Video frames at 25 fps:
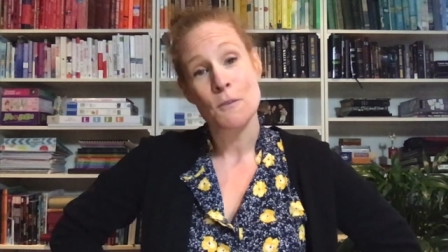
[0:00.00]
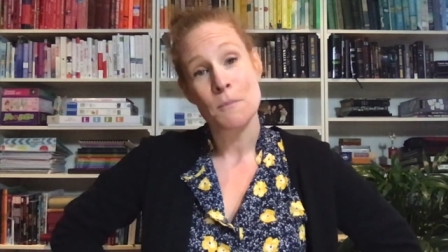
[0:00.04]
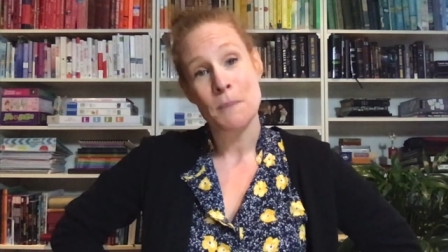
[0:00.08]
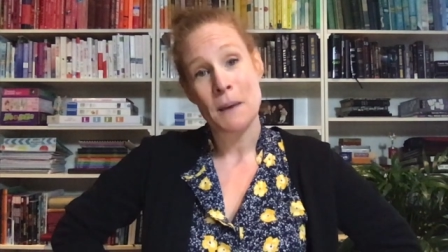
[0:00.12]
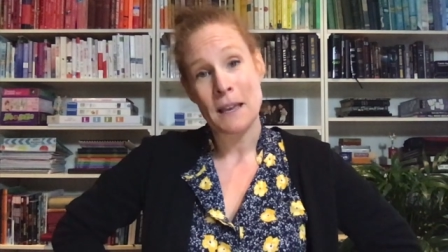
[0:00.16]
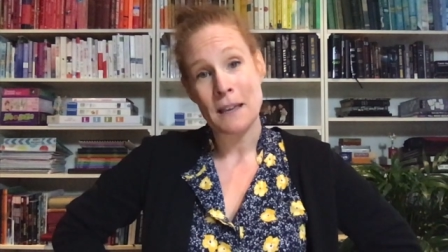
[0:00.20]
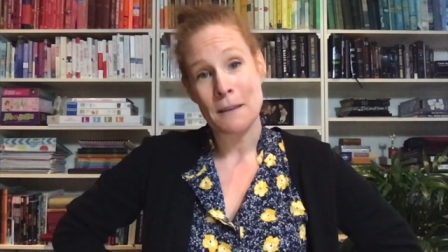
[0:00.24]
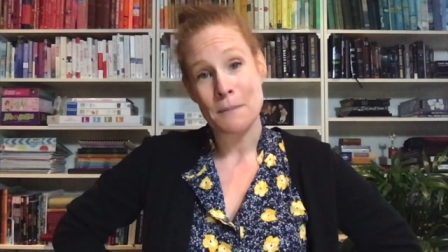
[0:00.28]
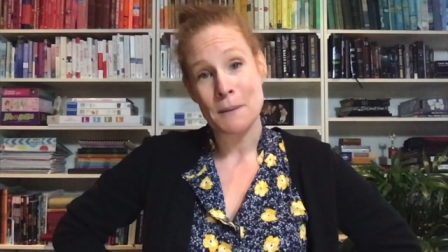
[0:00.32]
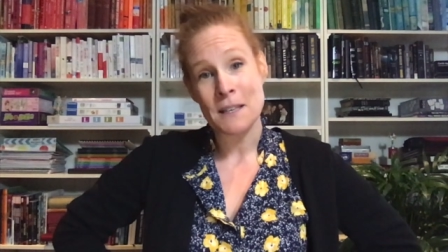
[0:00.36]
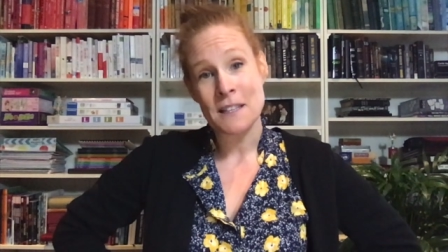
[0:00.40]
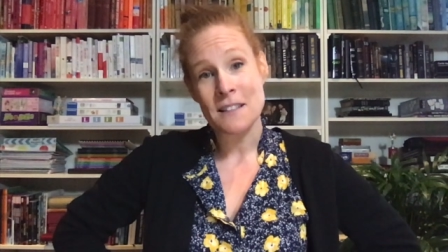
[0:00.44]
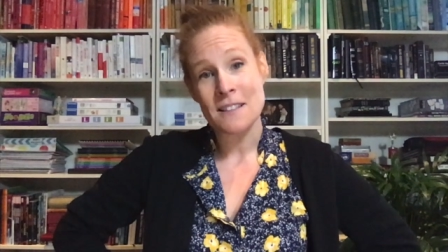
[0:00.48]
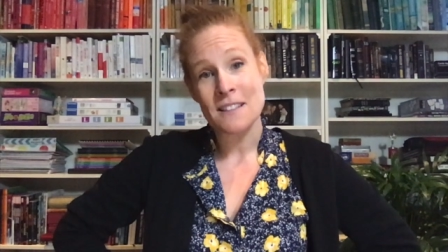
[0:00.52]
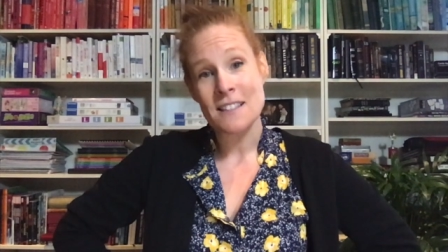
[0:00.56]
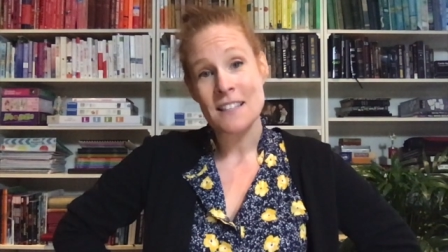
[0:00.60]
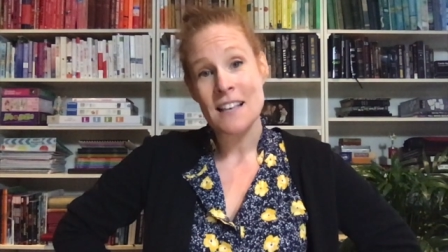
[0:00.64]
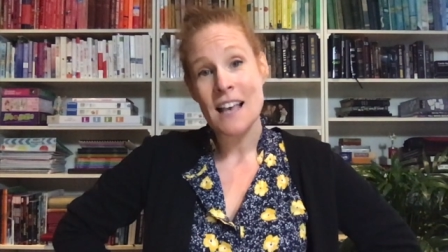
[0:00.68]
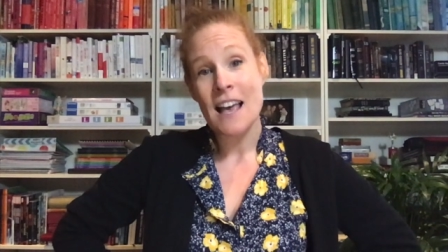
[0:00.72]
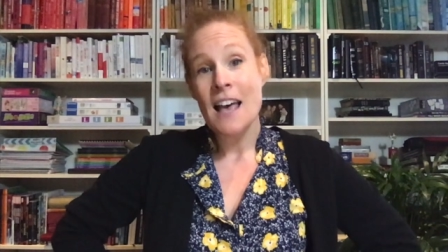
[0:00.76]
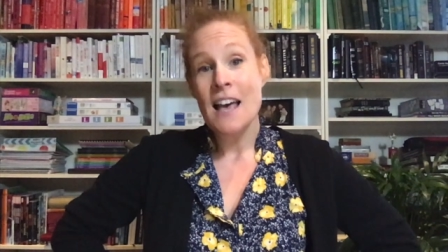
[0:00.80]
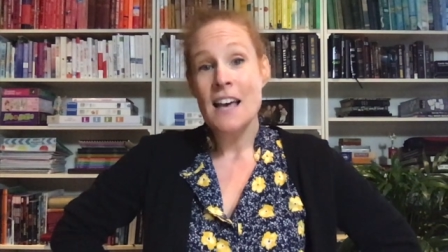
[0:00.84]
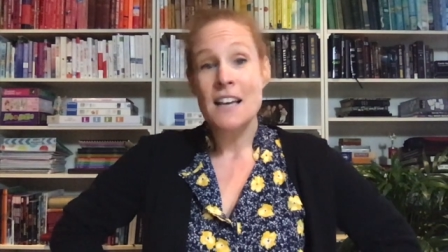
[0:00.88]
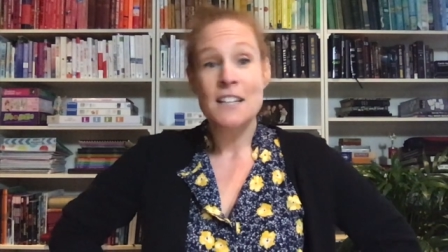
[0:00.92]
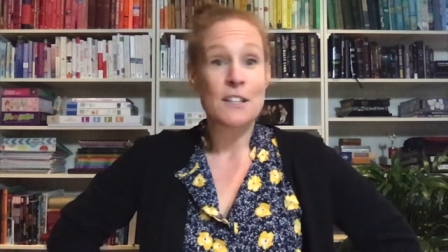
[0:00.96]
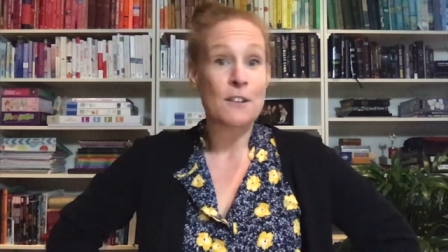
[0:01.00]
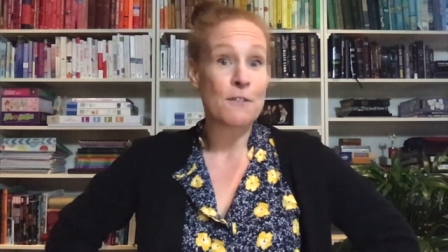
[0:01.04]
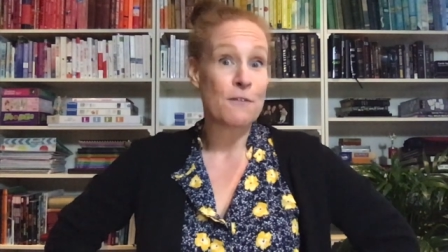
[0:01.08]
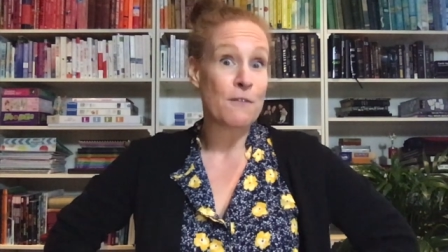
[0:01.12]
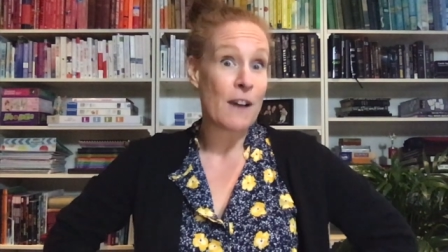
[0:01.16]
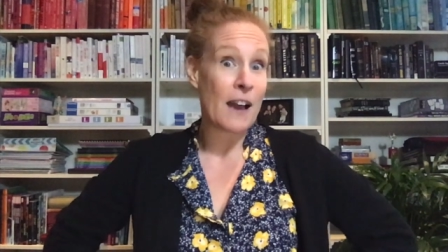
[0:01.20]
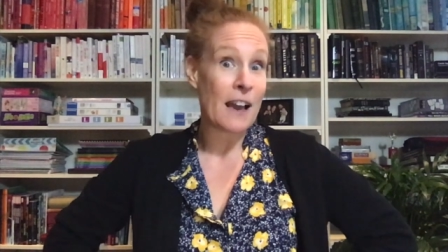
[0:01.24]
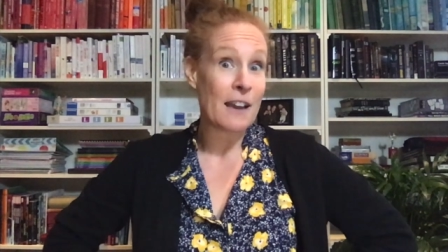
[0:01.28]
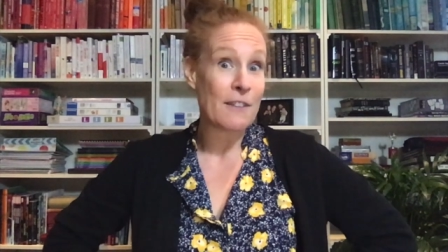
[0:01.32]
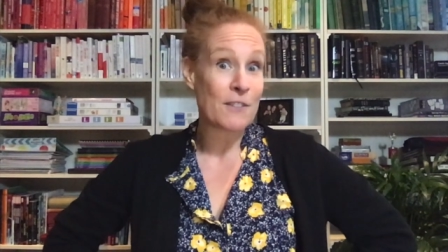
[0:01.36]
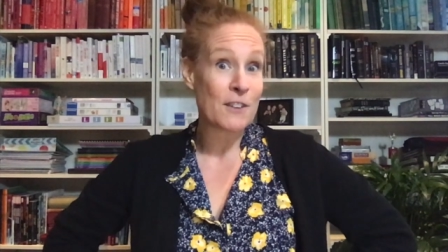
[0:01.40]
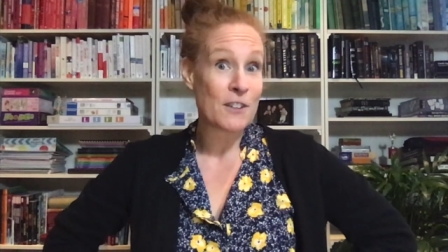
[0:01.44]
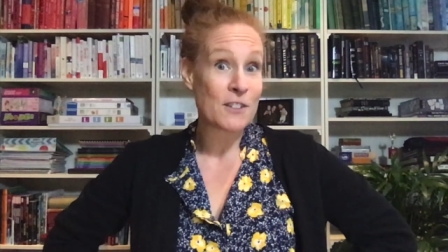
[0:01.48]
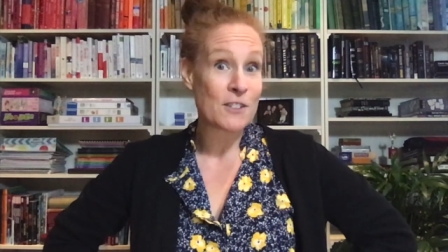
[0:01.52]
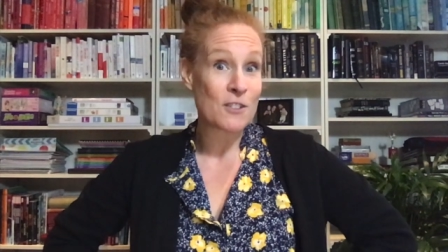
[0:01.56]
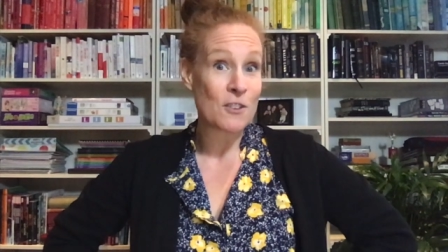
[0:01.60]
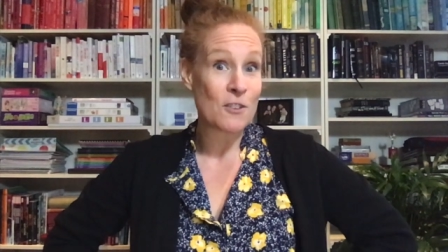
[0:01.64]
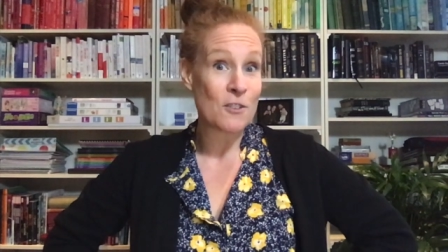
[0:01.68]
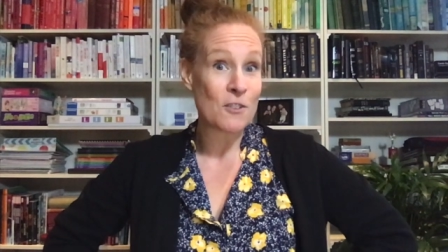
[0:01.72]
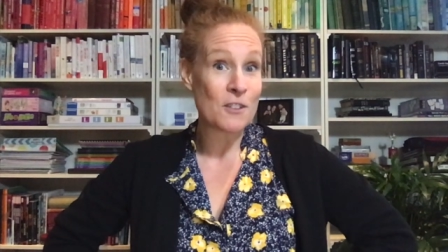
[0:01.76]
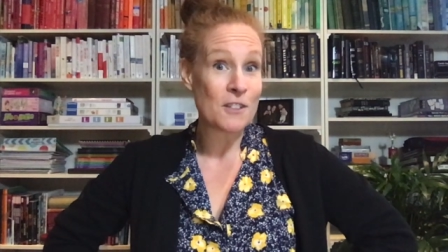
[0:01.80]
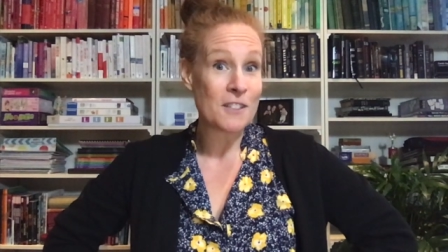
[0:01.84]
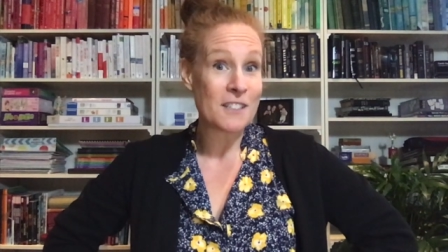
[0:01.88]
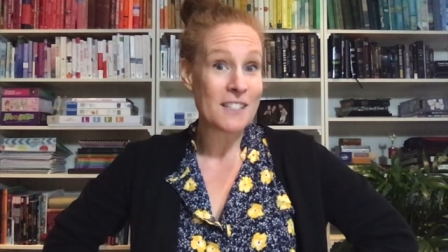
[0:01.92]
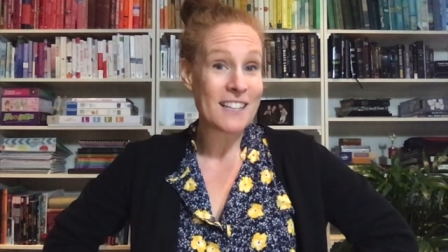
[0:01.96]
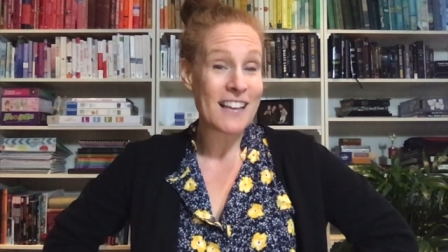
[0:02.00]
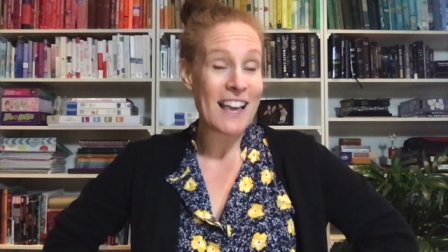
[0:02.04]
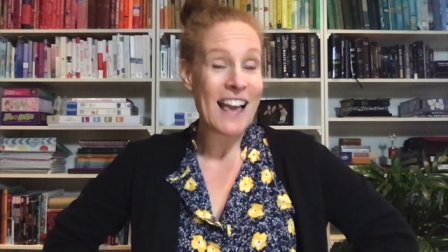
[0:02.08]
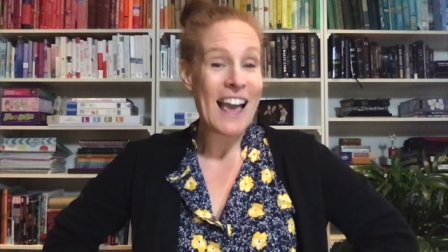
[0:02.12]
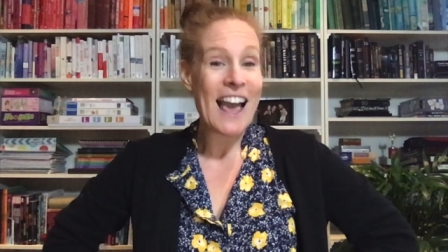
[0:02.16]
babies to 5 years old,